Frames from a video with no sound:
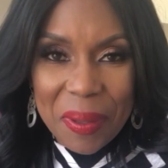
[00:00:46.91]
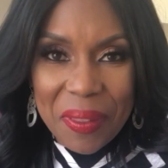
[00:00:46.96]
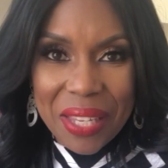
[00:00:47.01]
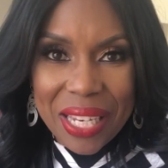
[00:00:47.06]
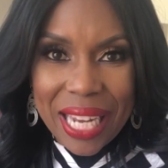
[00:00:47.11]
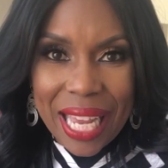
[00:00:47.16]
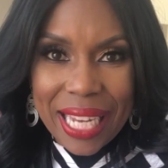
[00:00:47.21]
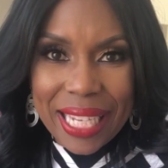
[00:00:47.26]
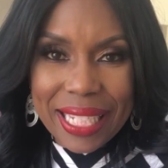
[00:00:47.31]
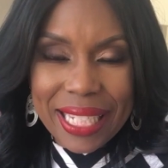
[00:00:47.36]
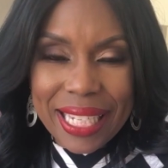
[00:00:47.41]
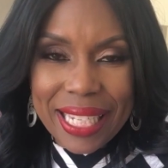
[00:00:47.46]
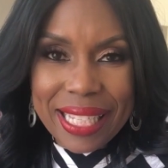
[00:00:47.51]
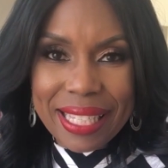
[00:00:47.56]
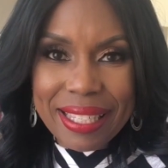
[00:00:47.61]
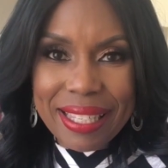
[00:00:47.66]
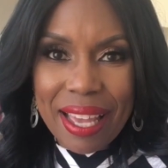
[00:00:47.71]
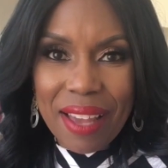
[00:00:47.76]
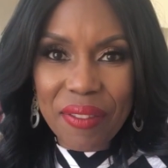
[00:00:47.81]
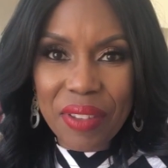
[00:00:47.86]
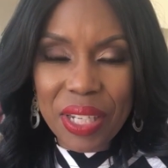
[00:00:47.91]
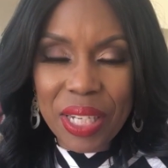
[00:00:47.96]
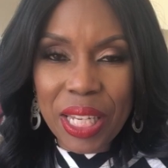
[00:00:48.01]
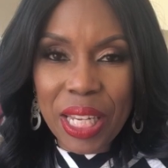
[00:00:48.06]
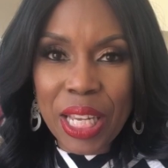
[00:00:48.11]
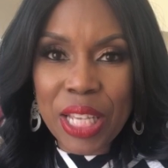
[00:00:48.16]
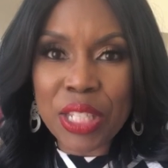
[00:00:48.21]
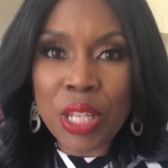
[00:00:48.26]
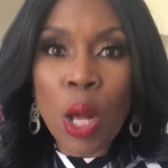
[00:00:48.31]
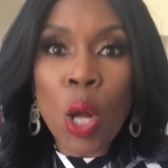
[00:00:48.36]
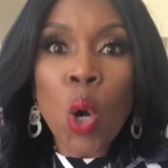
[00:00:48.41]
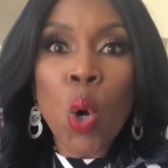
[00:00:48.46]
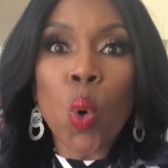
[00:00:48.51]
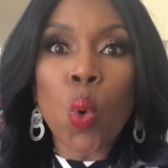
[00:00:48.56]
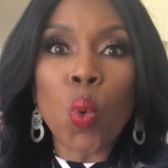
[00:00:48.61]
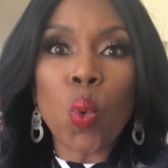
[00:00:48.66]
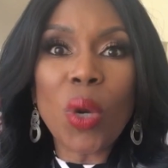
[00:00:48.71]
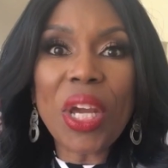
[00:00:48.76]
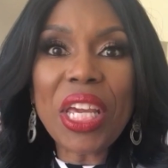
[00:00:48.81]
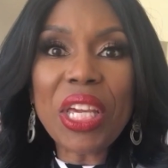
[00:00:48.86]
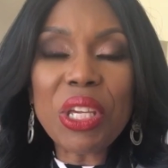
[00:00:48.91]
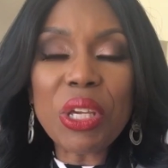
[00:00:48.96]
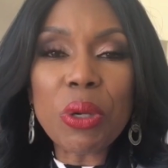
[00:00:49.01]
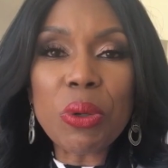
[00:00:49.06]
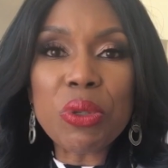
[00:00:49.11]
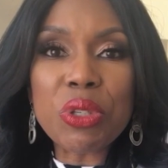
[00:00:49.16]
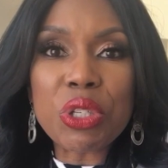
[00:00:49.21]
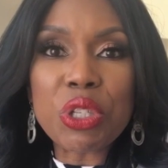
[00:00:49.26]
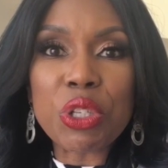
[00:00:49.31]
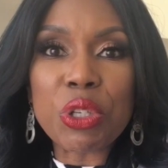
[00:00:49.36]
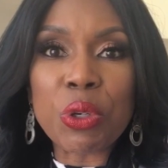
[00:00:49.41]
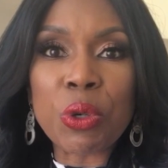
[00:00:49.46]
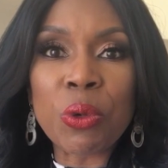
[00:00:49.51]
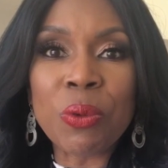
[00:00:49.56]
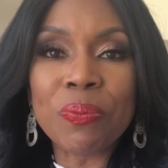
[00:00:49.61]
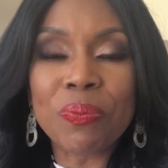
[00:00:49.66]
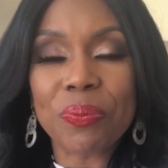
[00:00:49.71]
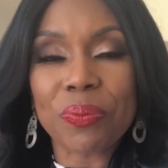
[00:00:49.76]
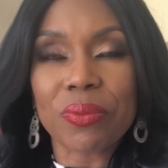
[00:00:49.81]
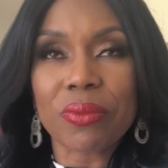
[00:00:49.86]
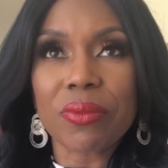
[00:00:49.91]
in the 1970s, we used to